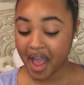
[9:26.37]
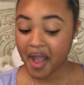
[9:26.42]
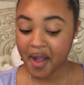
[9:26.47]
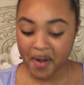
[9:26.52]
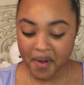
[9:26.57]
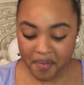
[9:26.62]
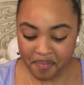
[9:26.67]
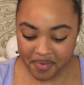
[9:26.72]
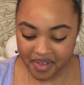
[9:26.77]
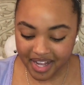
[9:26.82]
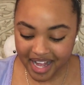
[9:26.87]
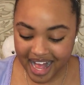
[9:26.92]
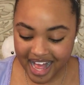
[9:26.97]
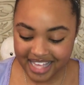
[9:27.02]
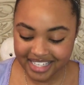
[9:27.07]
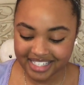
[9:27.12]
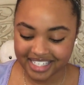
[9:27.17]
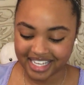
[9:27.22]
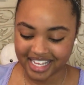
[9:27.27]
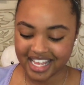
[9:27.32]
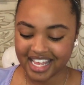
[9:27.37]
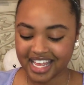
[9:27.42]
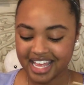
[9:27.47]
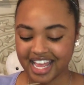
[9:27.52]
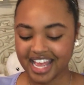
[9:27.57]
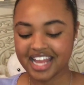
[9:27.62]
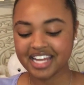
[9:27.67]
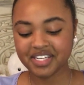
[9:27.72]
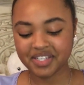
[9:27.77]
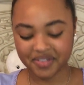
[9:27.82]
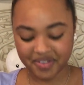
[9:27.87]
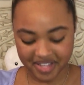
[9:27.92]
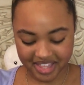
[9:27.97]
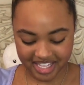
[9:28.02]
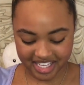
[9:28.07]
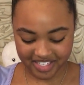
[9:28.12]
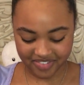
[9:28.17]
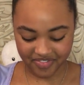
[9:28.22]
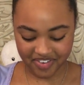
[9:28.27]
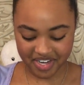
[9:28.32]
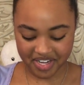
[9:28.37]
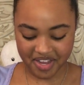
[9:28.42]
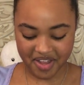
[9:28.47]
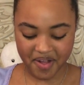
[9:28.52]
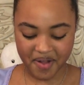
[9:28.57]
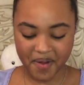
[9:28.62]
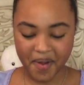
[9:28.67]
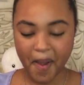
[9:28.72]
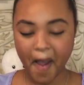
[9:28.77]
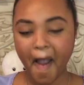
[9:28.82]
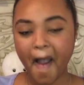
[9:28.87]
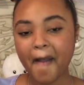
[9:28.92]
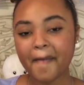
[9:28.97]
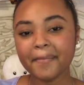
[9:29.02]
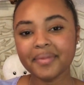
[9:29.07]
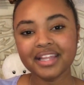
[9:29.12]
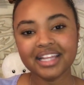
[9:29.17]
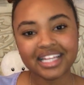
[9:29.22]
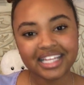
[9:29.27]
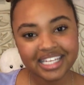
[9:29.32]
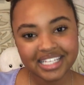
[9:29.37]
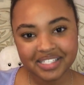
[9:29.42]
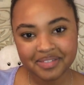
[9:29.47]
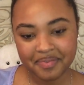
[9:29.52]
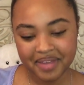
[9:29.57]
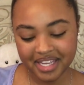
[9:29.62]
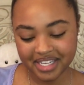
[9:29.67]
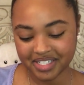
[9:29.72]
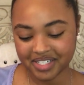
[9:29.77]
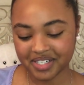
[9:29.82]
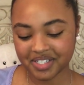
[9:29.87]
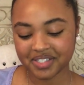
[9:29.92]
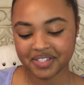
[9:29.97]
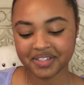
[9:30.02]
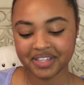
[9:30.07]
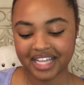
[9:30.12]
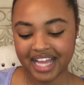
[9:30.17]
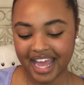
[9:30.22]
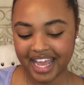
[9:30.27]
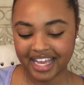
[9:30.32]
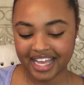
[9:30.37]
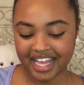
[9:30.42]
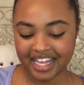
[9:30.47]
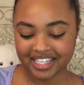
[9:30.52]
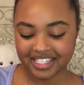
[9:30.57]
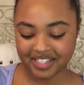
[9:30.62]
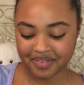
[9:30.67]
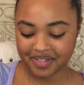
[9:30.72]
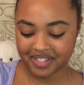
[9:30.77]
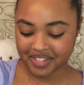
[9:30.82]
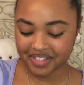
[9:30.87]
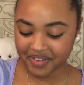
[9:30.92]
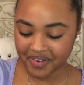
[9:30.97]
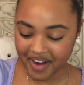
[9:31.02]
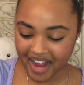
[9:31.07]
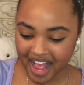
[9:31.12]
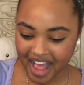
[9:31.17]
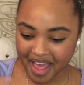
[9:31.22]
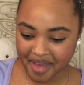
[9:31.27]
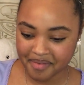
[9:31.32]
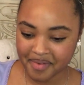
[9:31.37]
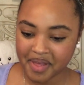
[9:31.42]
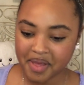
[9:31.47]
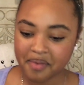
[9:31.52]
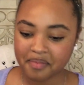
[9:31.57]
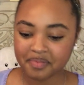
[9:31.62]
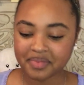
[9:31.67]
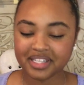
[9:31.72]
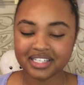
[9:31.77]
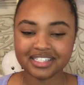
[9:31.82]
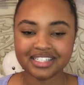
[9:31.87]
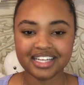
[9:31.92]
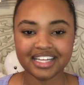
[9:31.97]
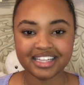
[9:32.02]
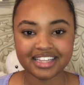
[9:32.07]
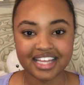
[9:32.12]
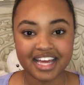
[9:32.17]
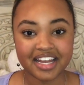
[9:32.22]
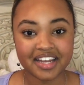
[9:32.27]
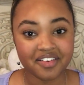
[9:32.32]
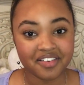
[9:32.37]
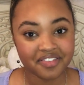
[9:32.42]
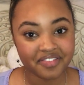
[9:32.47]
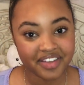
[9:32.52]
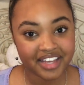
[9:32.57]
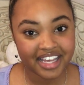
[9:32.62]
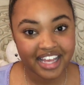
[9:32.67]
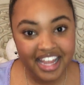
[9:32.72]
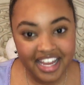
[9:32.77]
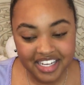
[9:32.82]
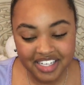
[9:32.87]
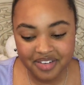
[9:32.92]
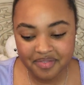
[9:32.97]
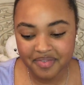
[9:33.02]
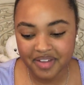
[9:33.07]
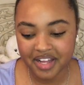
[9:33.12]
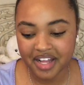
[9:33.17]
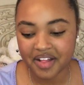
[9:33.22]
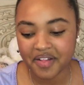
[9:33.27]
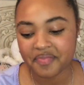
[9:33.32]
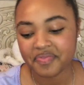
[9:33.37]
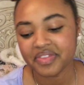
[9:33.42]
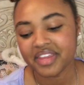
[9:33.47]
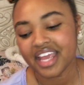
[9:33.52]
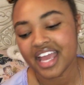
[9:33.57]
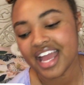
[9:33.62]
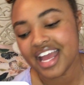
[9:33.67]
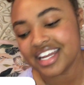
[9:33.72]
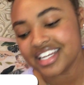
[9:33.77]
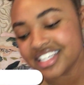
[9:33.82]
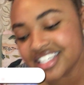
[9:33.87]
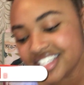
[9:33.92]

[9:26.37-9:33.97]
I hope you guys enjoyed this video. Please make sure to like and subscribe. Please hit that notification bell and